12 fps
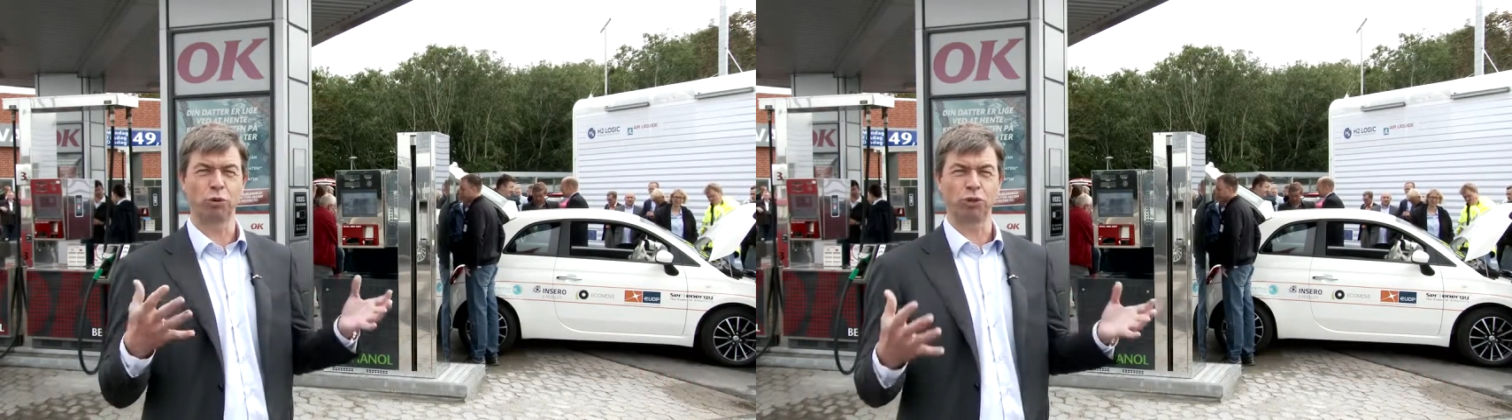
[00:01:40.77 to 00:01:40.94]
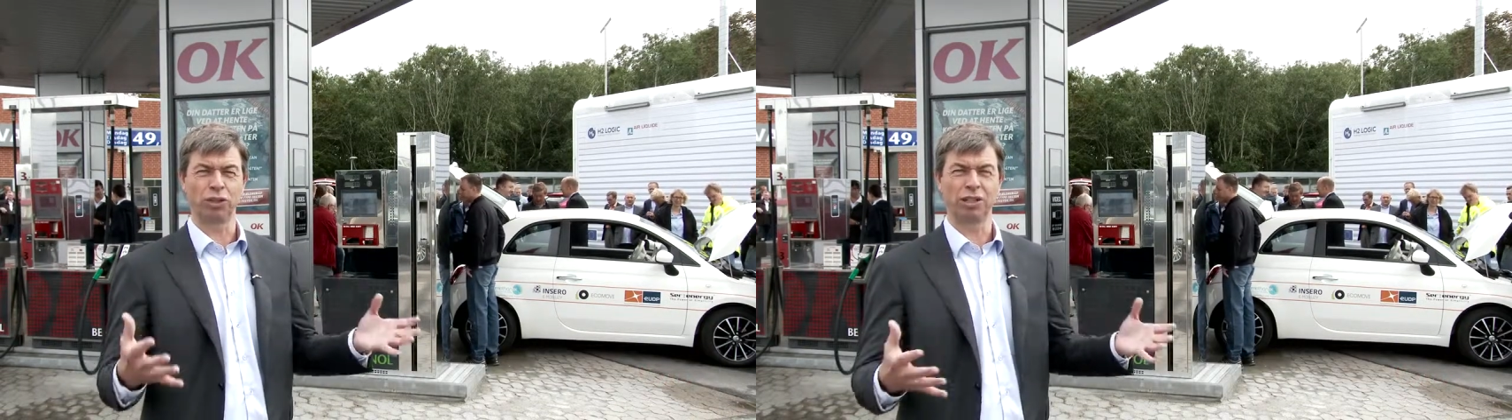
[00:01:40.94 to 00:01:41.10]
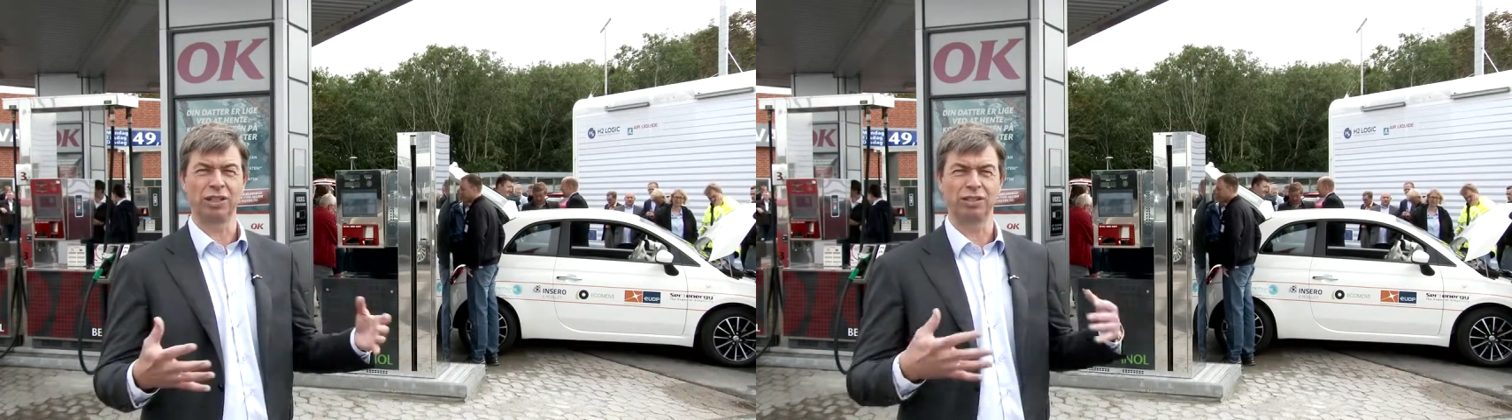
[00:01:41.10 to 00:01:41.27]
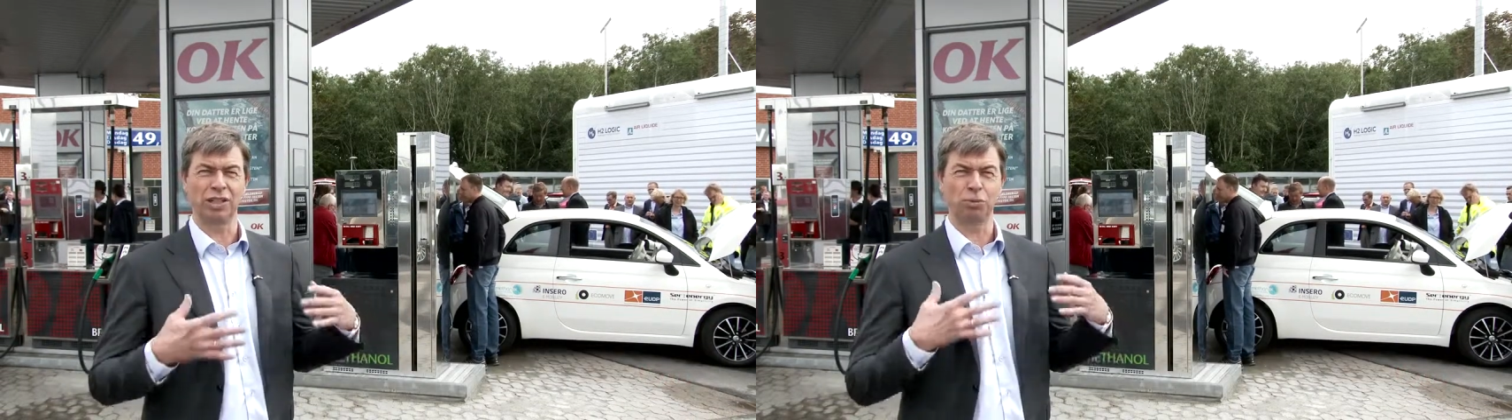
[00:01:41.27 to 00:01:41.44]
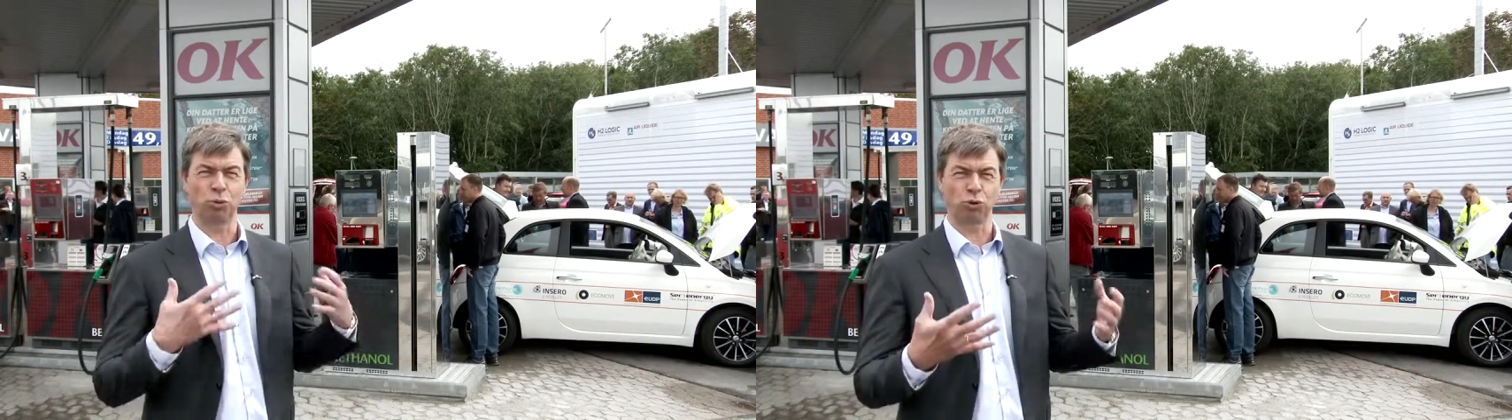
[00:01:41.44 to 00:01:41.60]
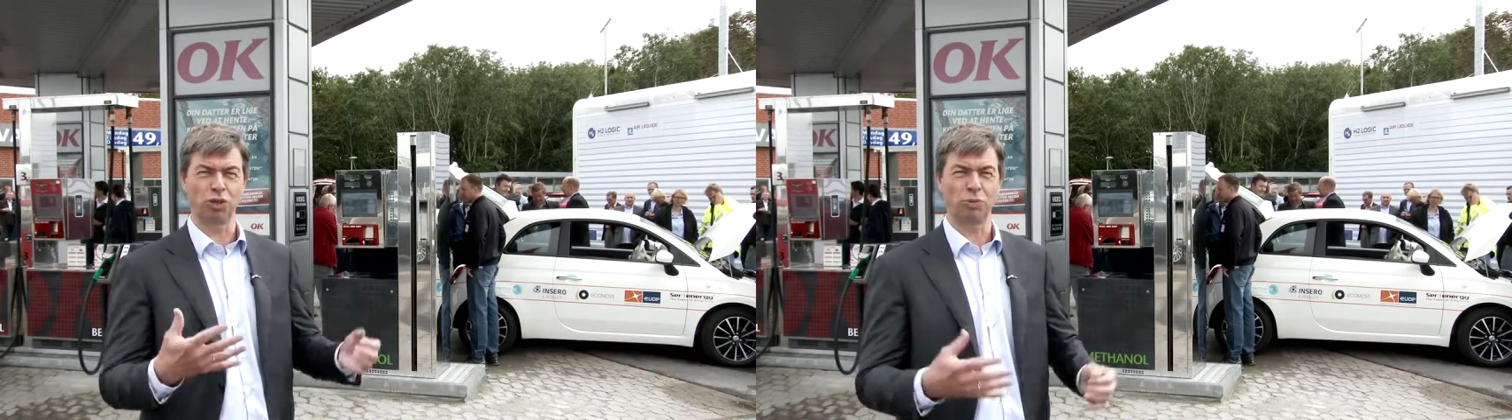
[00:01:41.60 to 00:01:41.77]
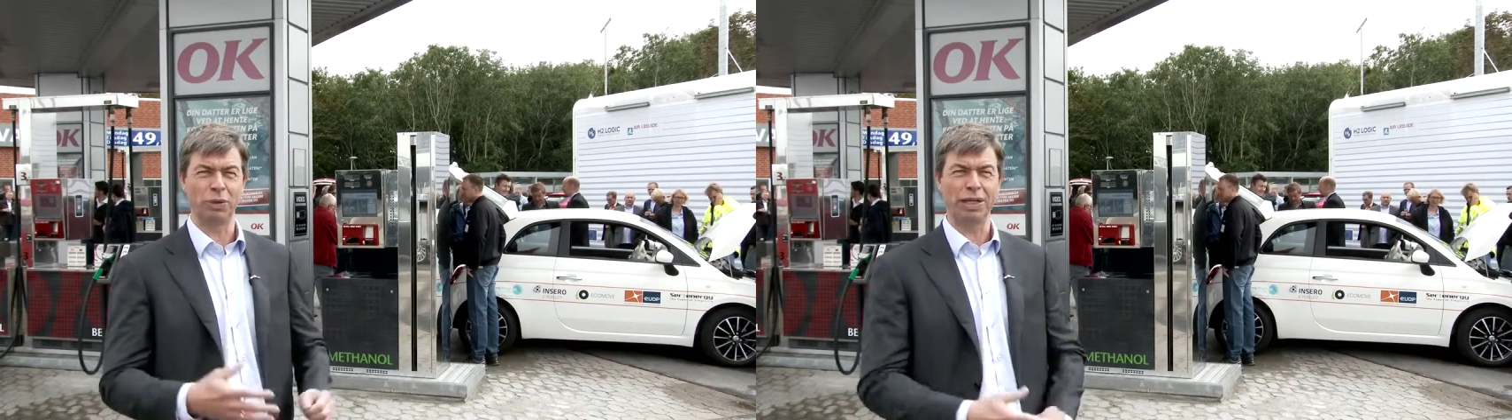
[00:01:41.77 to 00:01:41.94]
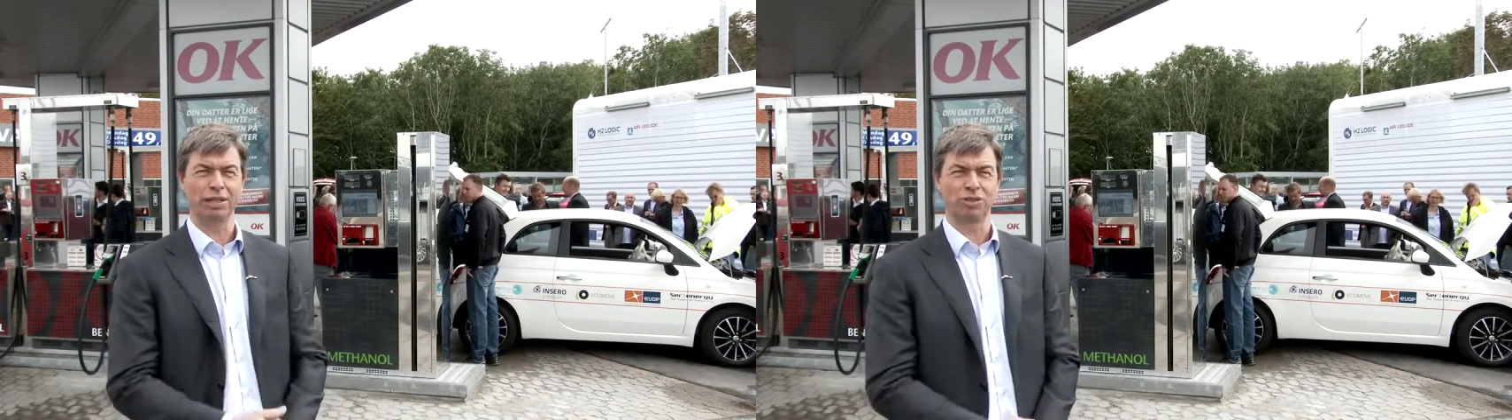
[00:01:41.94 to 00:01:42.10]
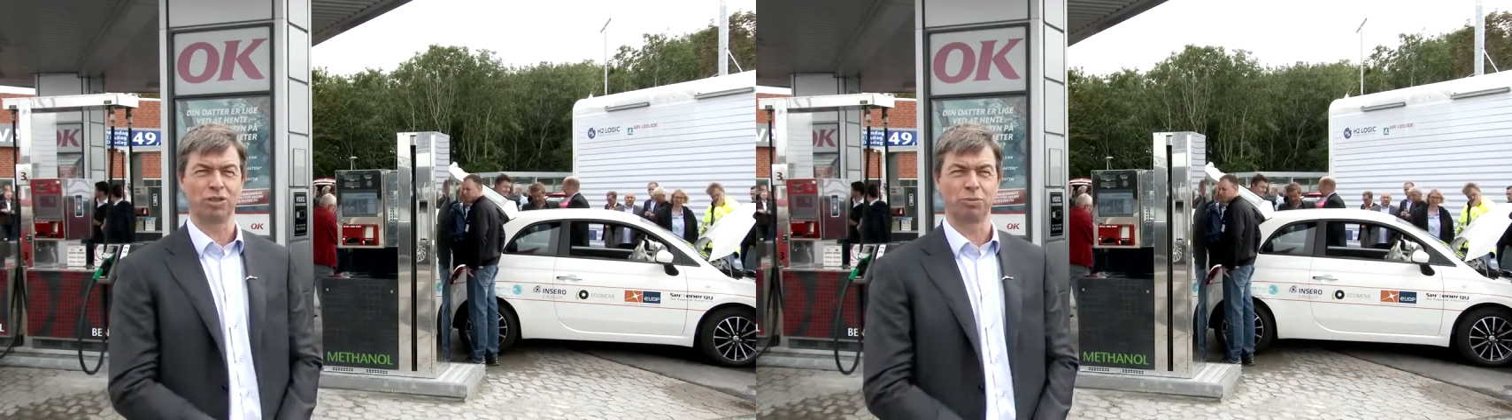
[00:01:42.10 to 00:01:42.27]
The challenge is to
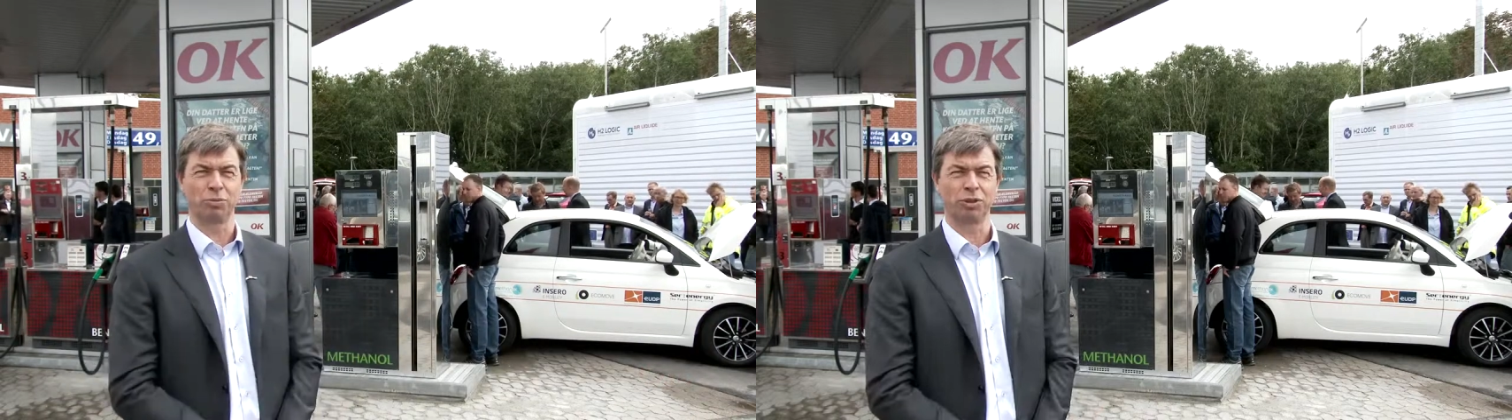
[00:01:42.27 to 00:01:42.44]
produce